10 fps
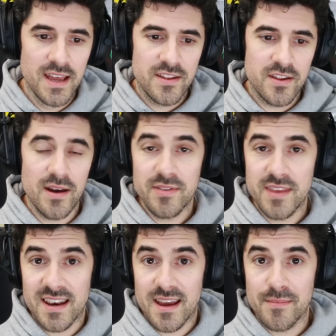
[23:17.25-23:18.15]
So in
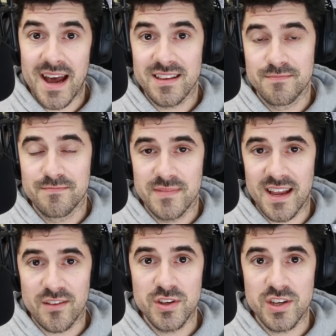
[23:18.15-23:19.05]
the end, I'm not
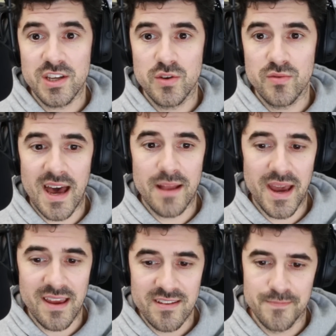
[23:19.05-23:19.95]
switching to that
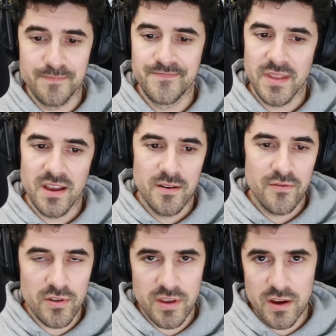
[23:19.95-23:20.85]
base,
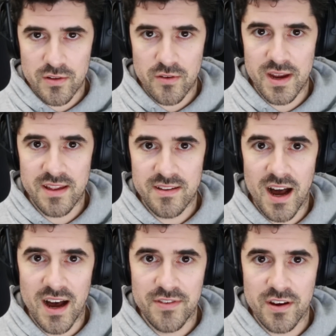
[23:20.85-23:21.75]
for the only reason
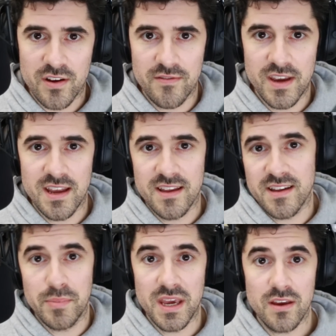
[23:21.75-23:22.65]
of the convenience
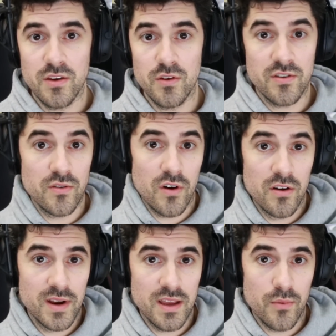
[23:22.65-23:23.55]
and being used to
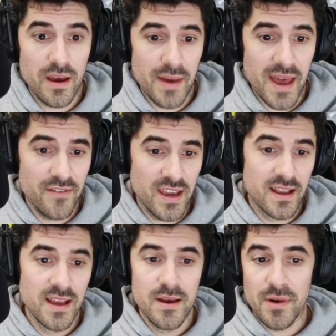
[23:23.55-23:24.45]
already what I'm
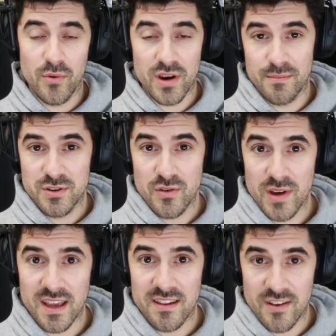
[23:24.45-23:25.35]
having. But what I'm
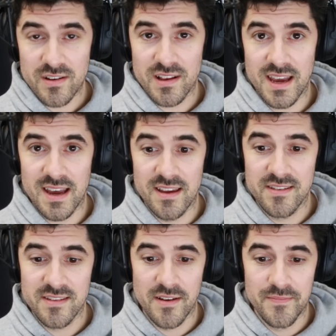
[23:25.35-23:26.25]
doing certainly
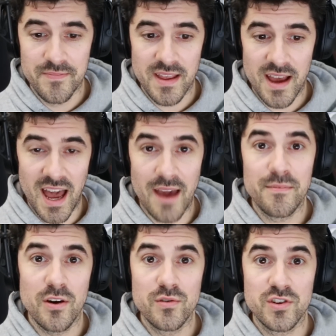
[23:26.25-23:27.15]
is I'm
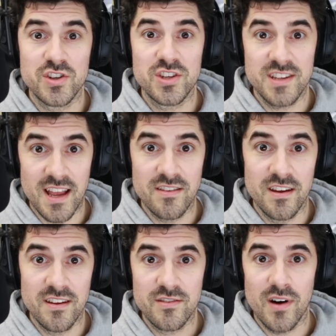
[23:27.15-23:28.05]
going to send
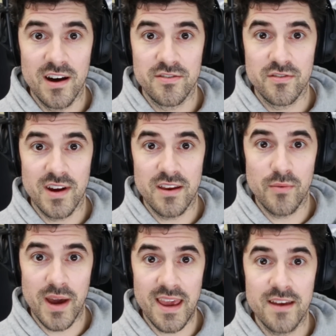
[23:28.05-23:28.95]
this to Arthur right
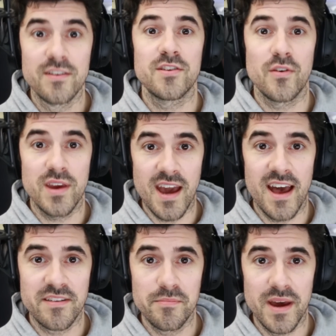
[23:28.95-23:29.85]
away, so he
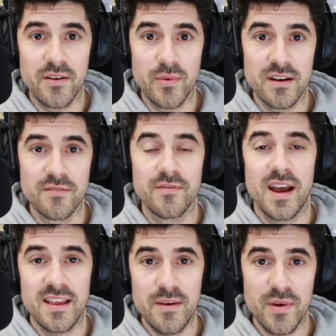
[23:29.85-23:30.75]
has a better wheel
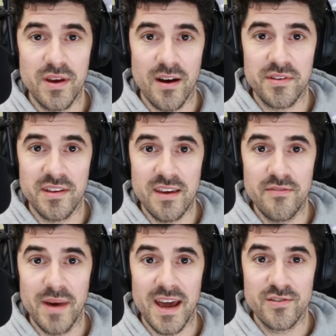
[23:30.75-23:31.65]
and he becomes an
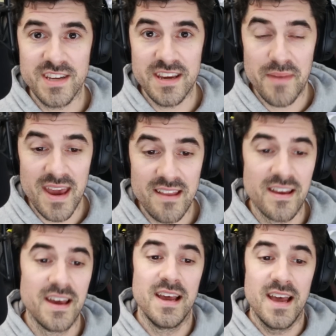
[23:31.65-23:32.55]
even better teammate,
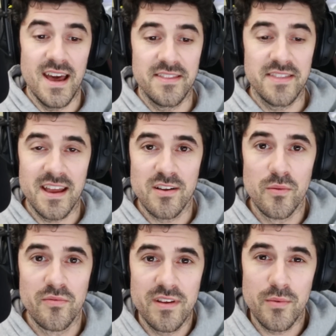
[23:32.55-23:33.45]
and then
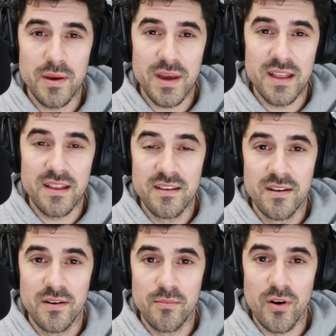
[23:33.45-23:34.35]
hopefully we win
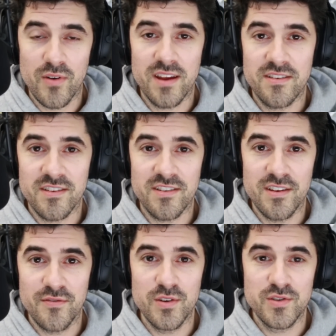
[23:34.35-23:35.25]
more races in
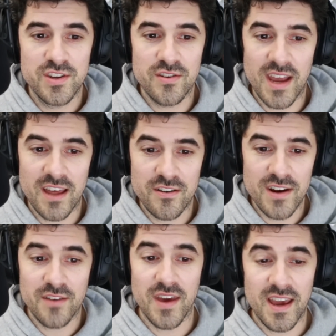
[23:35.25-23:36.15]
the future together.
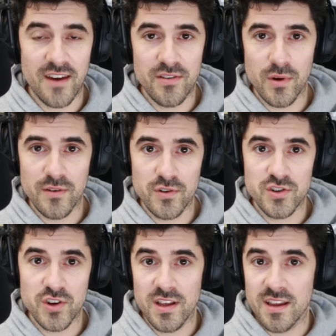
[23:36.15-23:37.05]
I thank everyone for
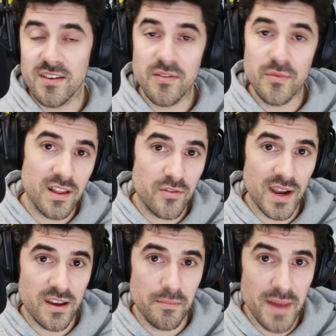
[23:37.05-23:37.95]
joining. This wheel is
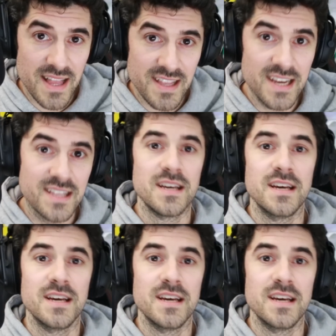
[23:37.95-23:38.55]
recommended.